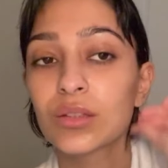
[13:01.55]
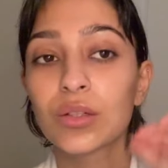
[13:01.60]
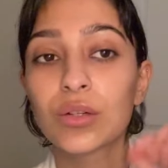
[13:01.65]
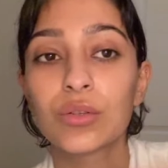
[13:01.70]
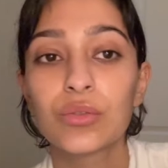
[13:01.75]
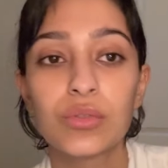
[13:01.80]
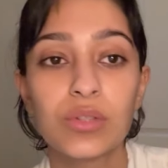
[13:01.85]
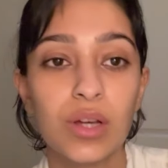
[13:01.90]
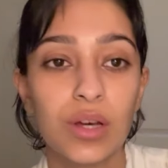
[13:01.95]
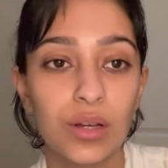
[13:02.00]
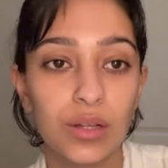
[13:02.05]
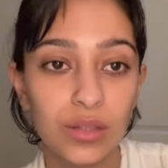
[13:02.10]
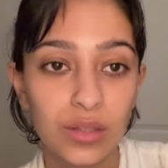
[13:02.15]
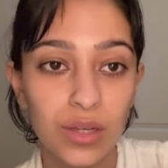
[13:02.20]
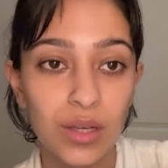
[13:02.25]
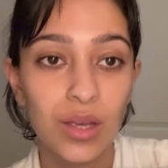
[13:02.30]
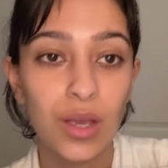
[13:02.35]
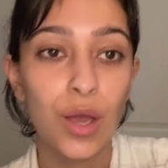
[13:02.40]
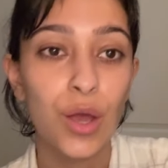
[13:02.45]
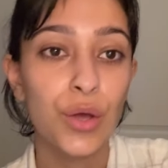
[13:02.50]
hotel.
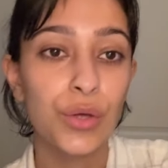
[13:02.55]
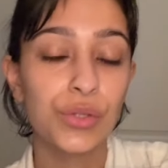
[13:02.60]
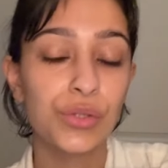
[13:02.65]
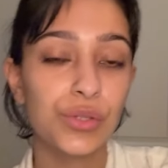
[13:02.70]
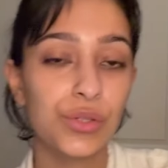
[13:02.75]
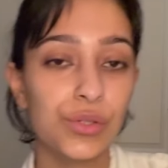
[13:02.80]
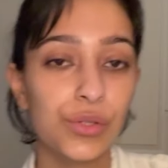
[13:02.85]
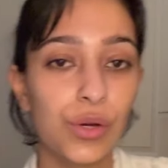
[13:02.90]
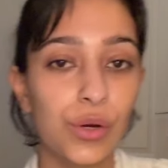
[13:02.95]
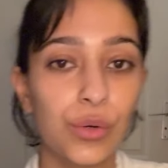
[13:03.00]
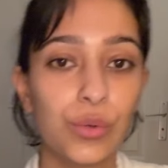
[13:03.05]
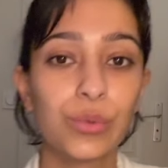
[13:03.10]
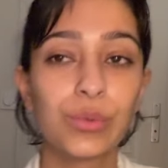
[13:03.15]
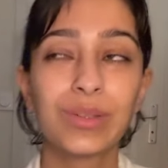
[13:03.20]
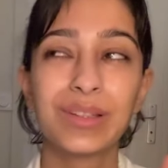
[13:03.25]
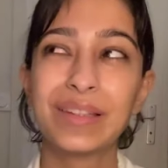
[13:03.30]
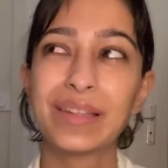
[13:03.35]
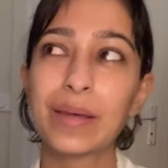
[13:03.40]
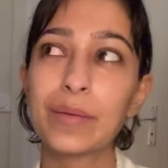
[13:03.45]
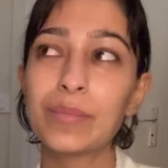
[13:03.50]

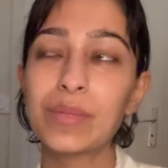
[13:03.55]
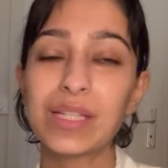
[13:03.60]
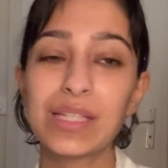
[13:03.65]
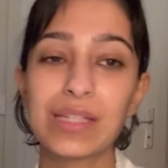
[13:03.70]
So let me